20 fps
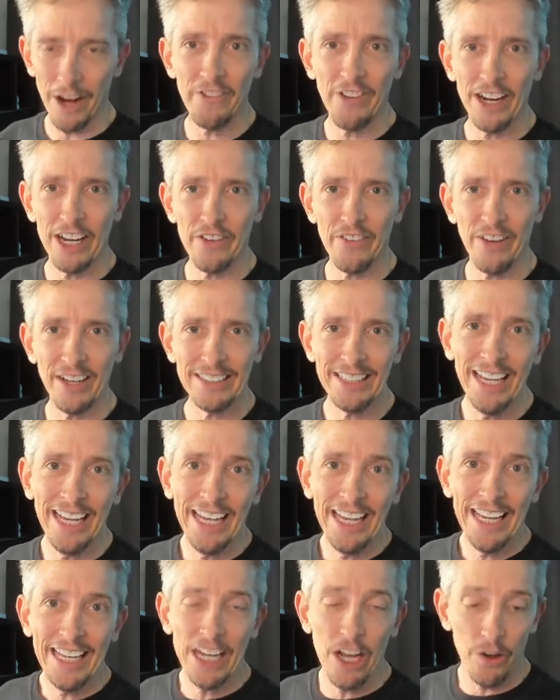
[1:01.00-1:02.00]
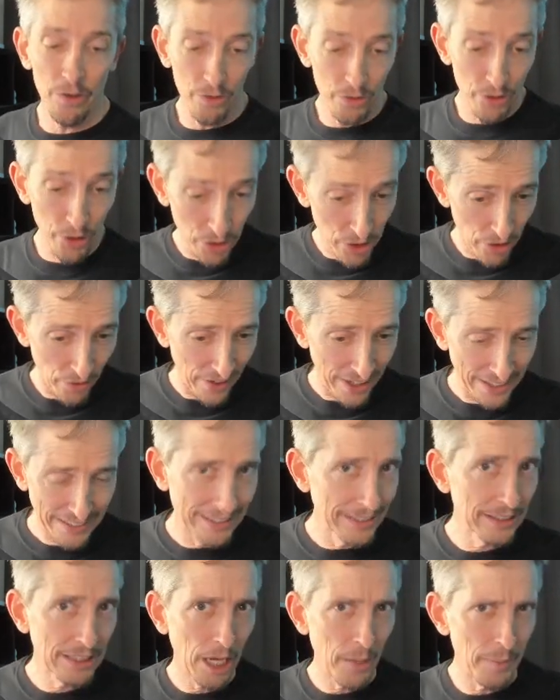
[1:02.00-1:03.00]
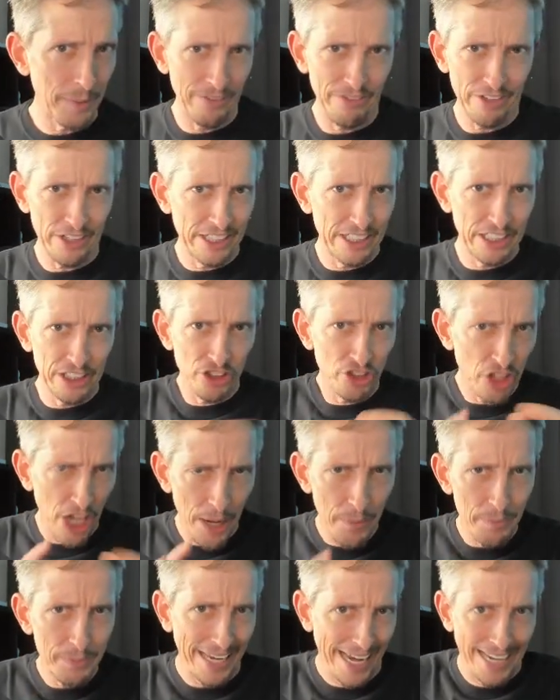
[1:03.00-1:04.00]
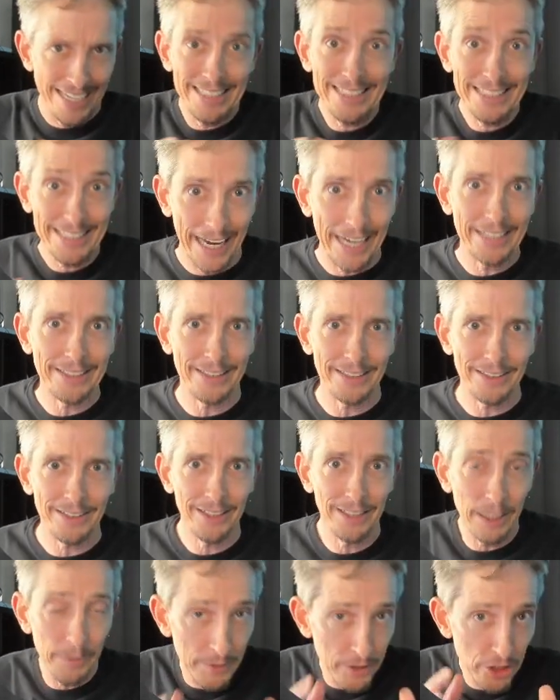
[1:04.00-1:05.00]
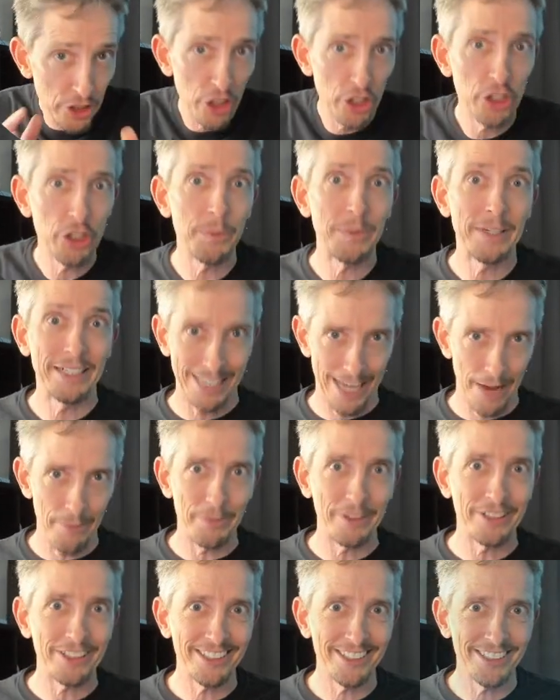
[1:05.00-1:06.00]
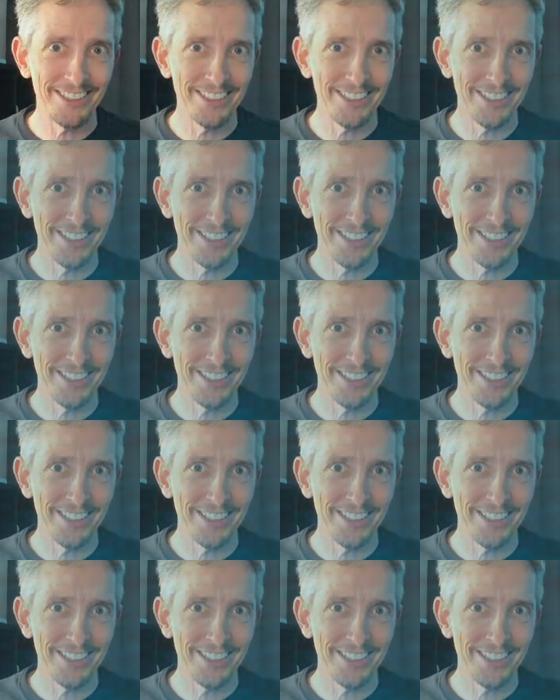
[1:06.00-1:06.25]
Wi-Fi device. Now those devices come in various shapes and sizes. Let me show you some examples.